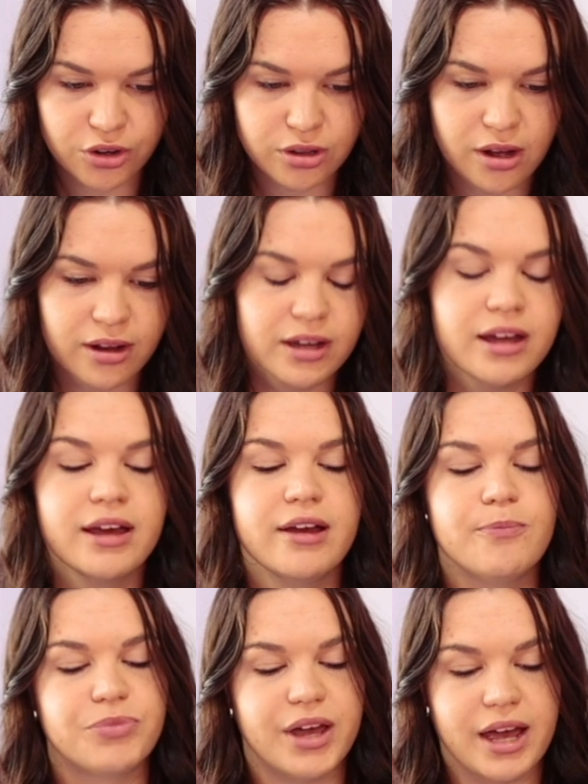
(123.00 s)
clock.
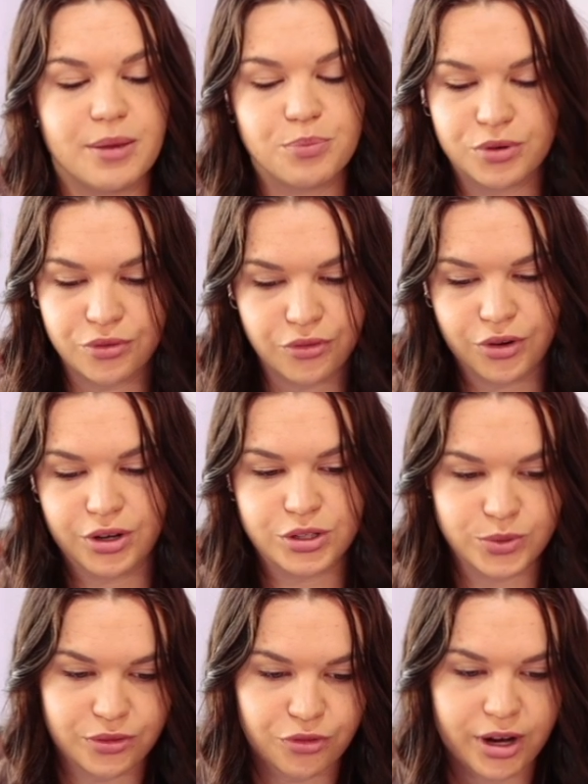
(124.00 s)
I prefer
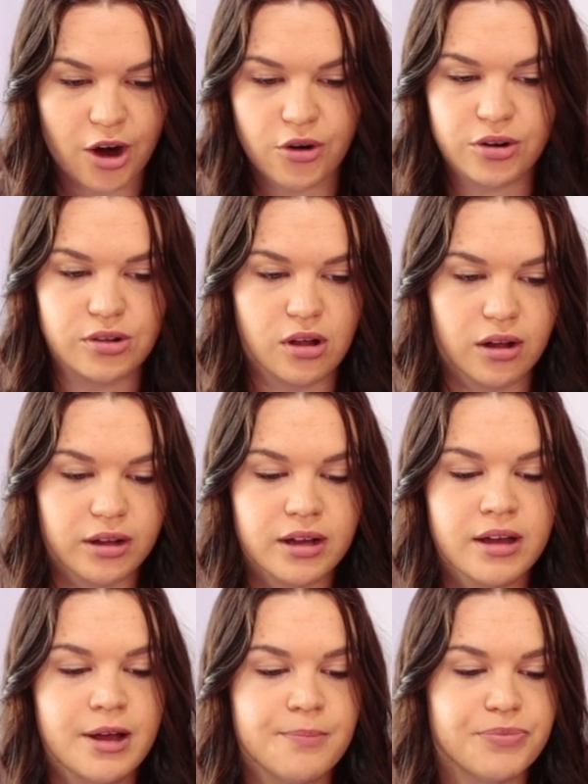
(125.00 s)
24-hour clock.
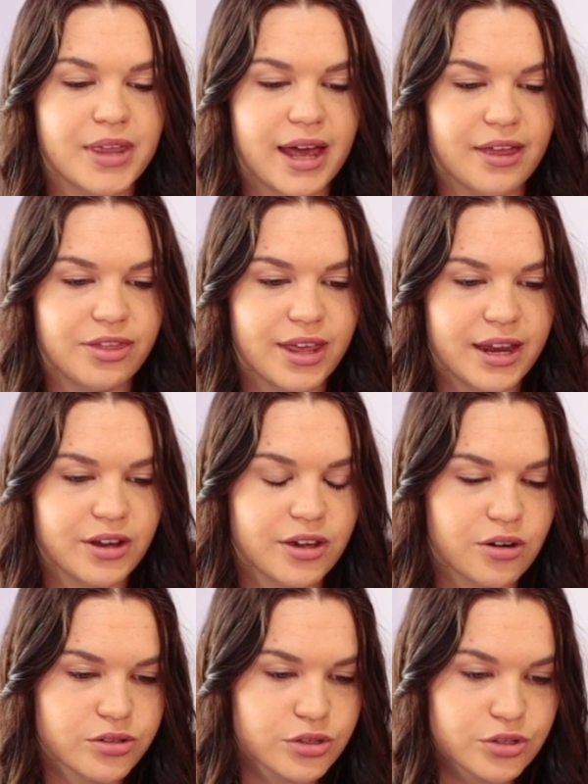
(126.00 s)
And then you
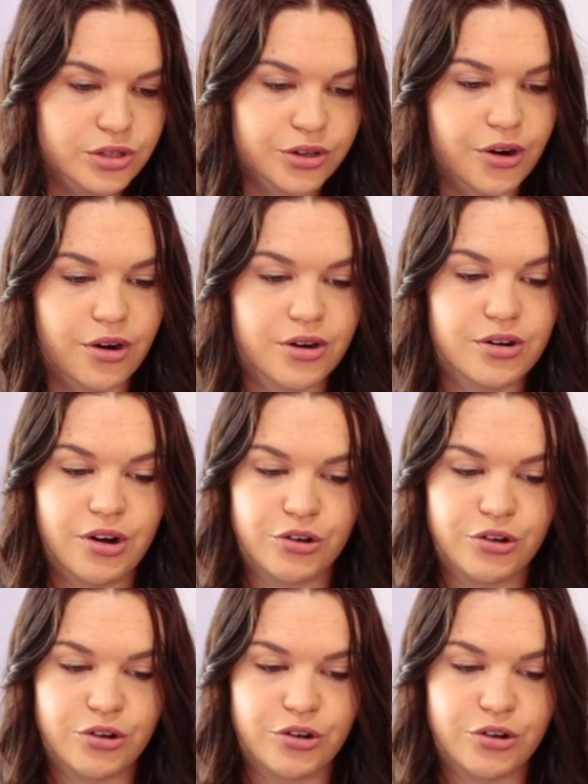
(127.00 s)
can also turn on